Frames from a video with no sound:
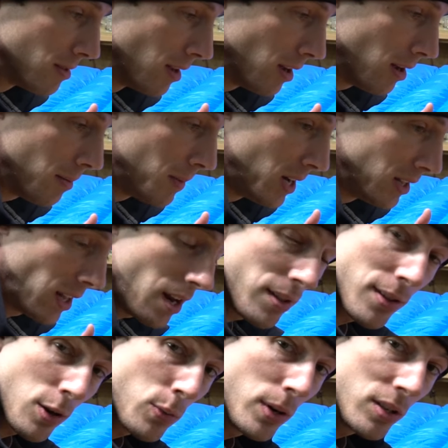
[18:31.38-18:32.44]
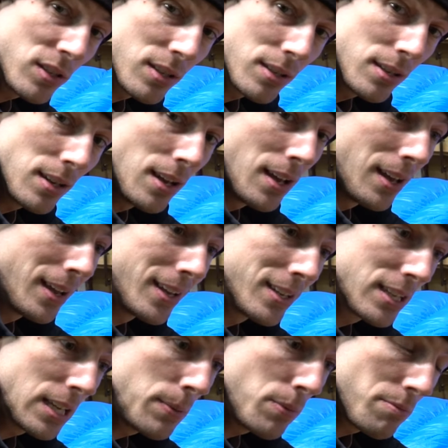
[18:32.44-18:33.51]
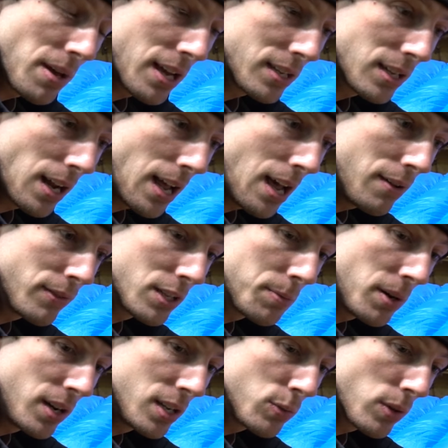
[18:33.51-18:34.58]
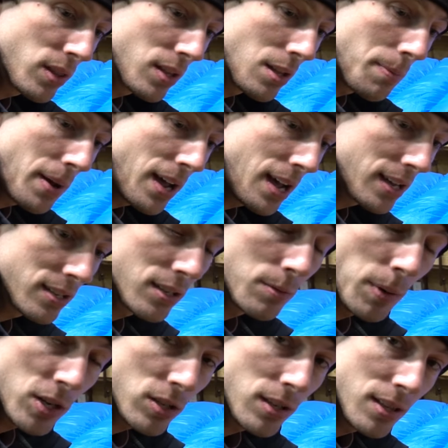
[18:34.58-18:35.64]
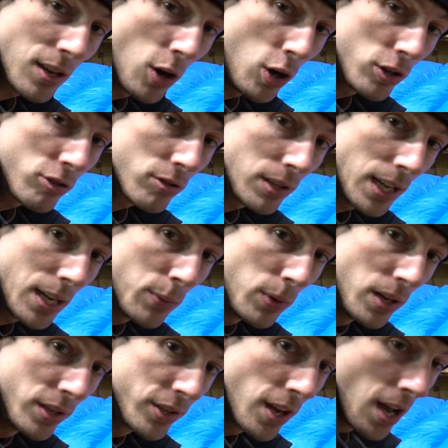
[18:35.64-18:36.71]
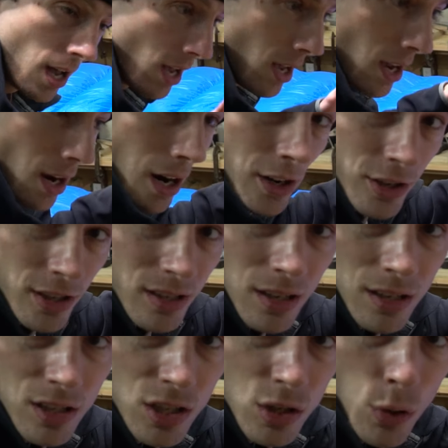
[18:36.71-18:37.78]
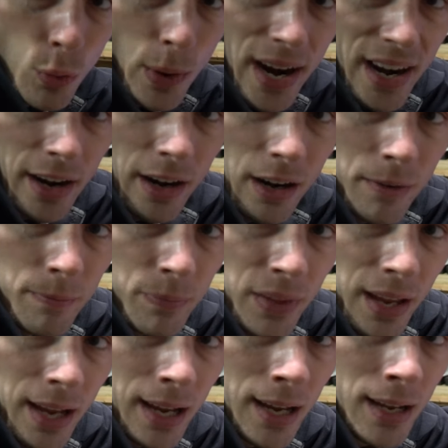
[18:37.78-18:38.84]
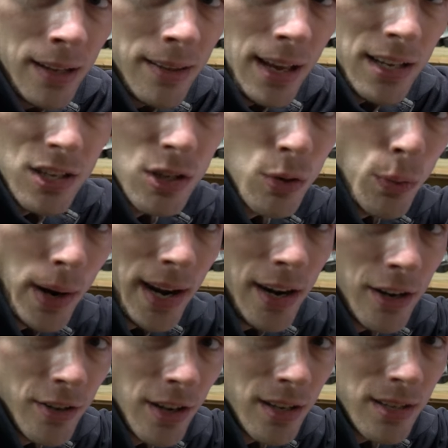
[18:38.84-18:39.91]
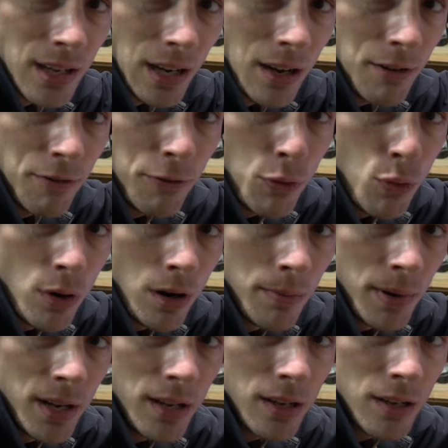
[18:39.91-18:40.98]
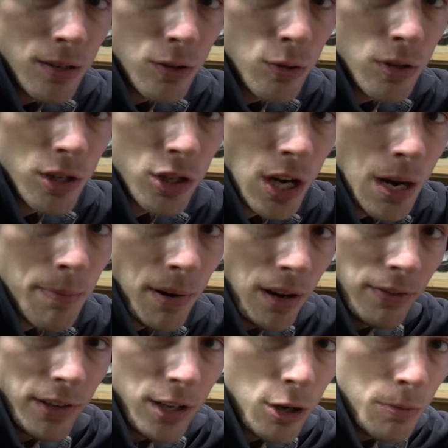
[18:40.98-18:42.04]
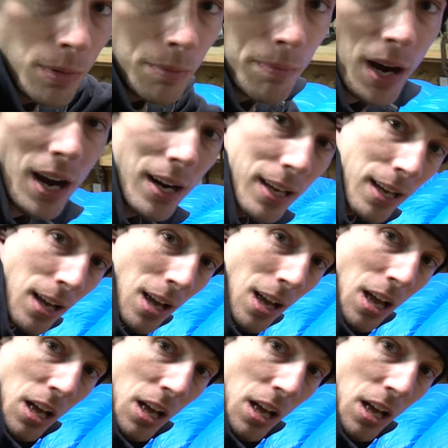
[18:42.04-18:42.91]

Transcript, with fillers: Um, a lot of the quilts and sleeping bags that I have experience with in the past, especially the ultralight ones, are just a square. And that square doesn't conform to the shape of a human body